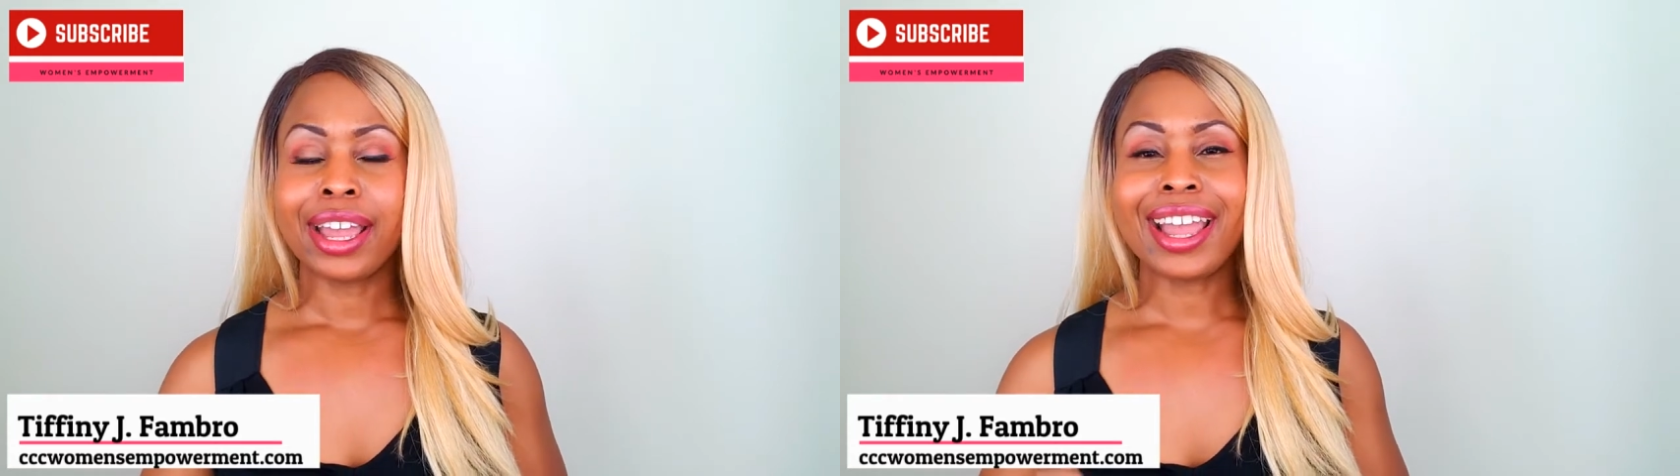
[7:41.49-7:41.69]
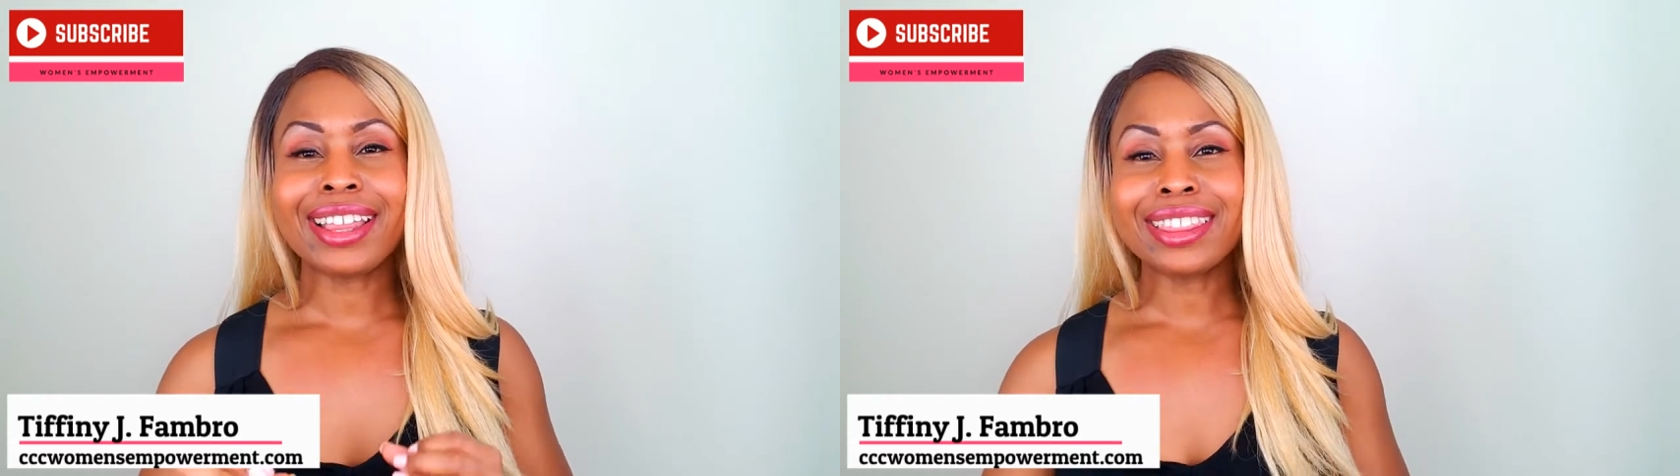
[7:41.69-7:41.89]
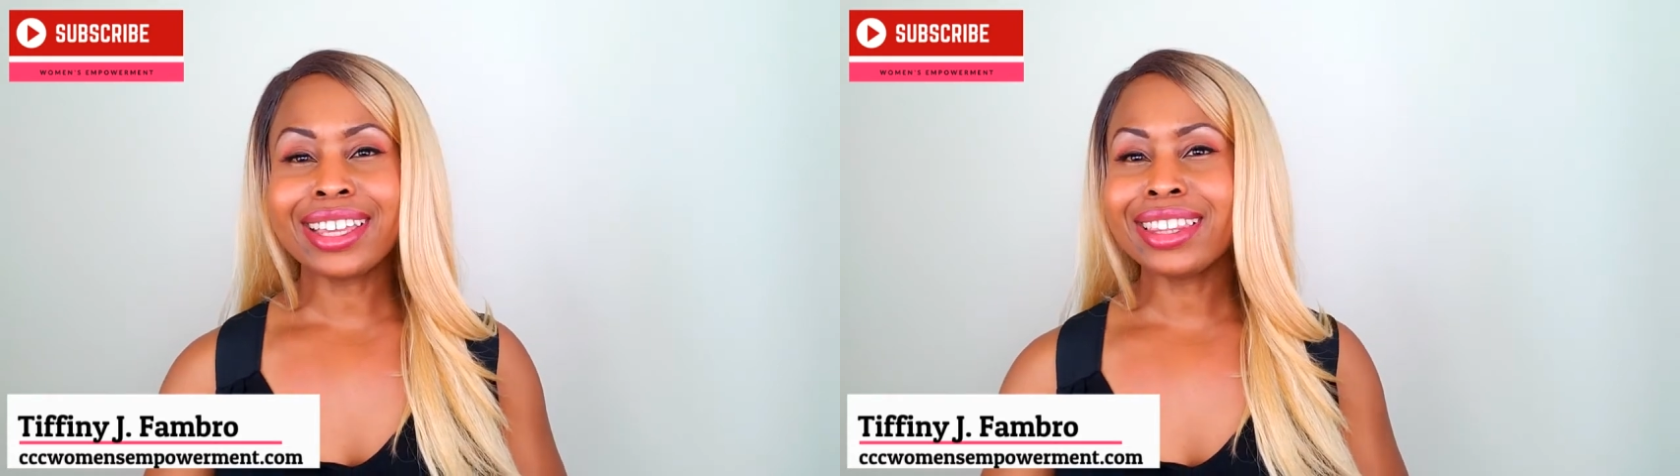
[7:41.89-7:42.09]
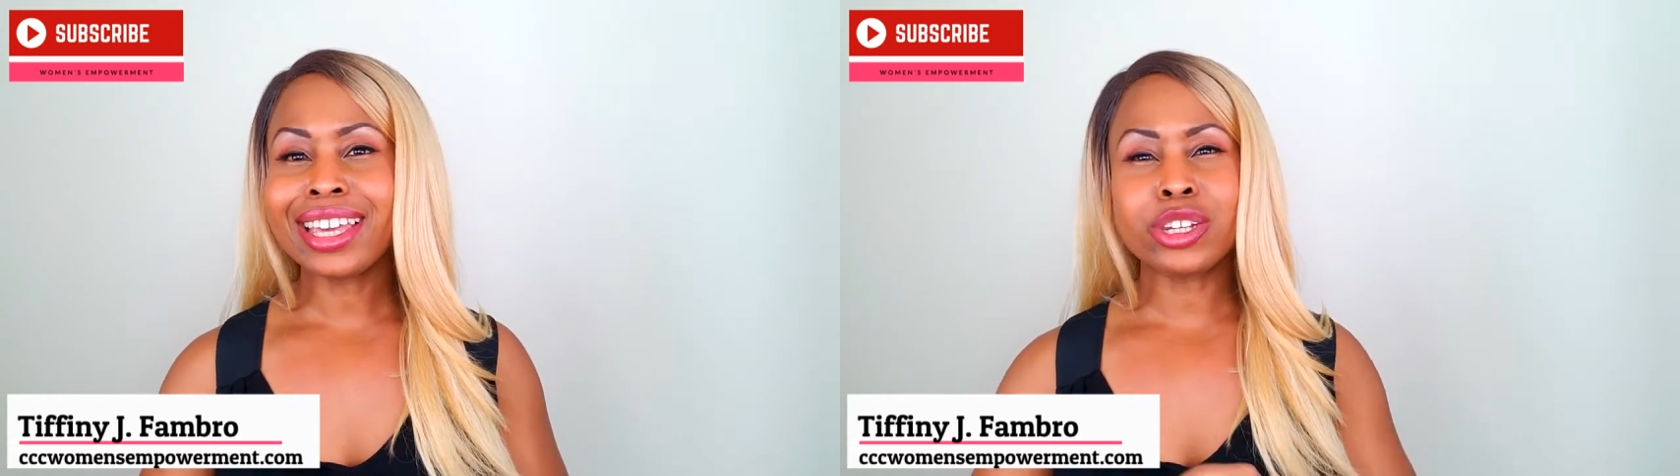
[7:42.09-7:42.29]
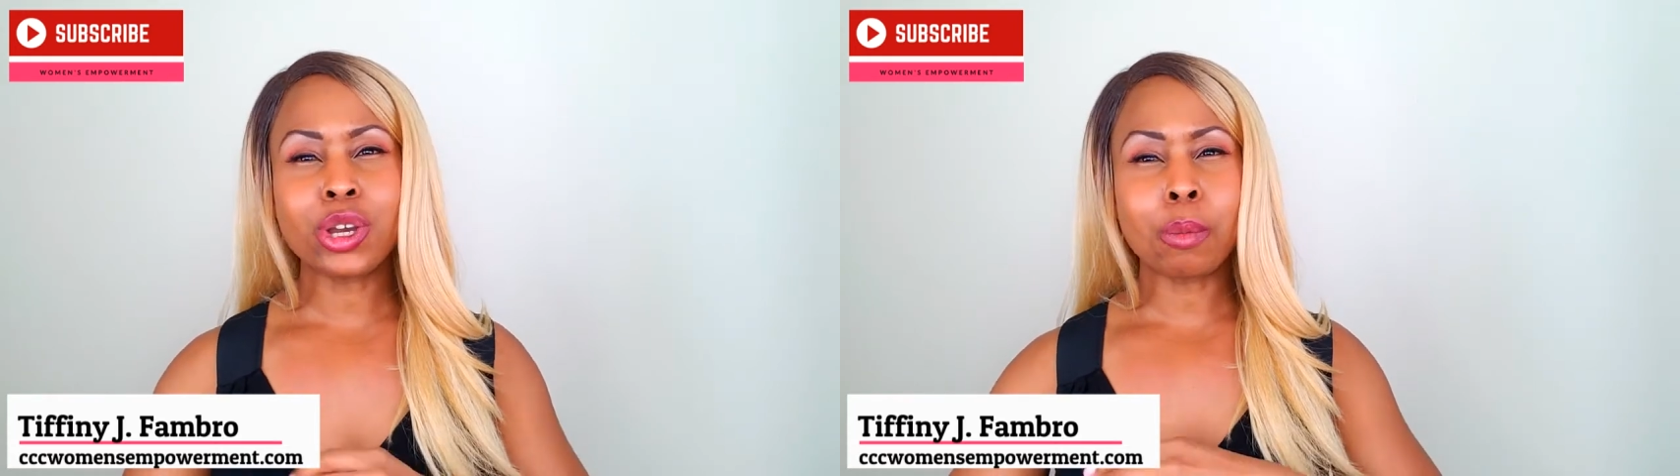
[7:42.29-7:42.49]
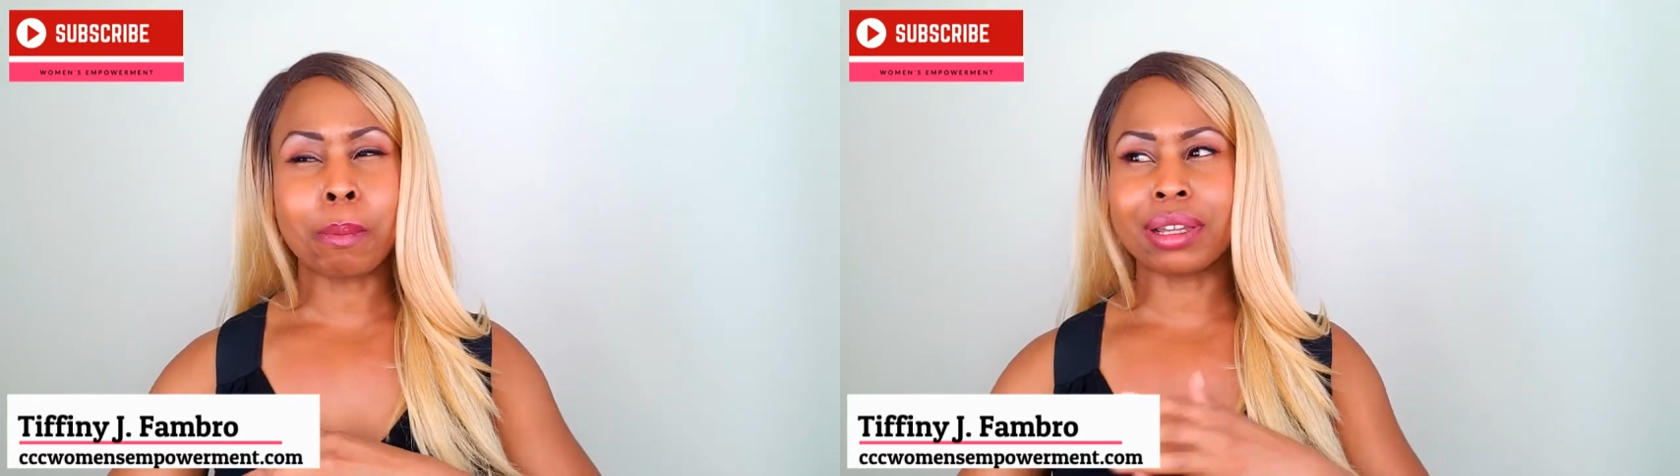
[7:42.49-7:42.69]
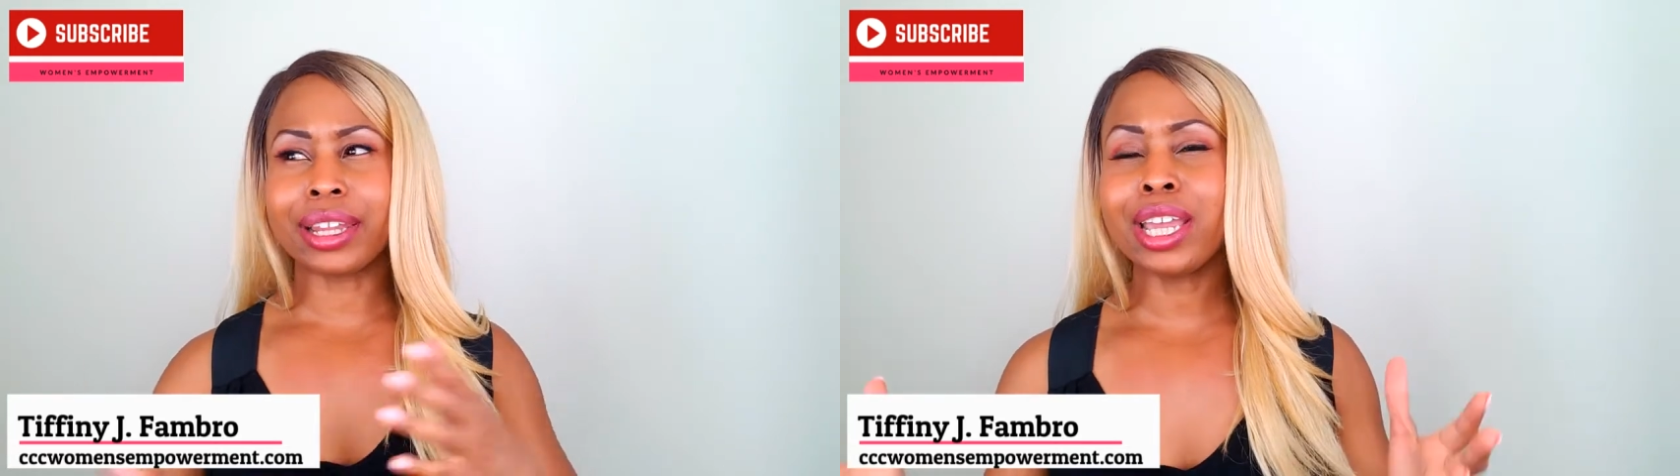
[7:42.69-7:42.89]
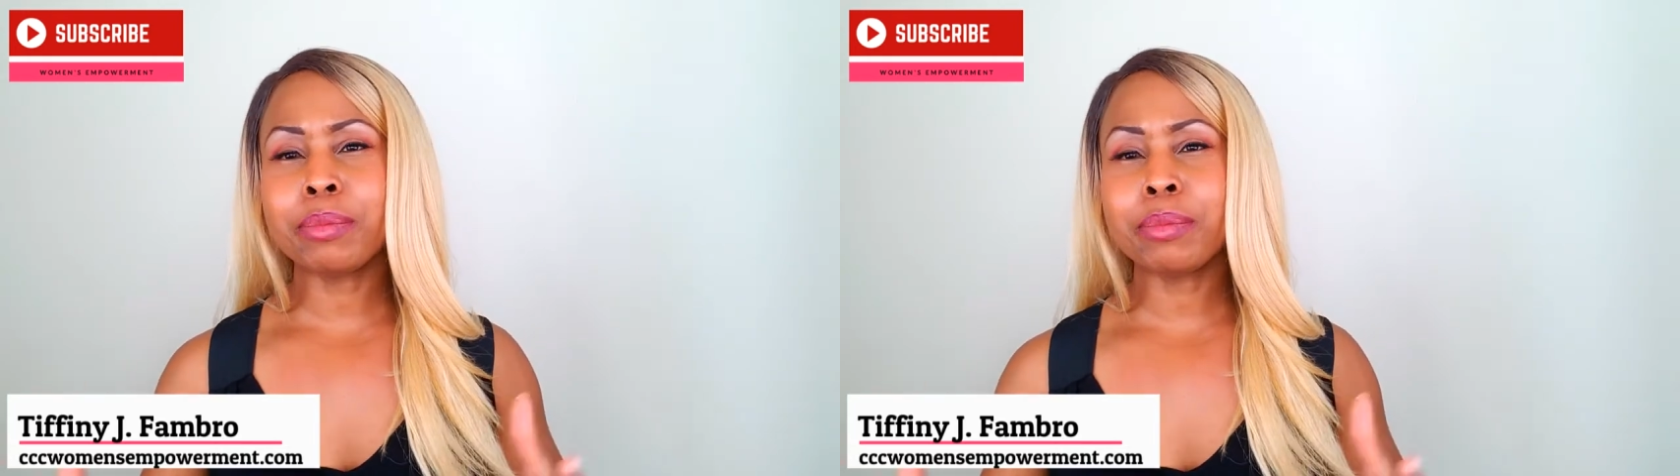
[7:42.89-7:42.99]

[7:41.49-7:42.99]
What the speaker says: And then they don't blame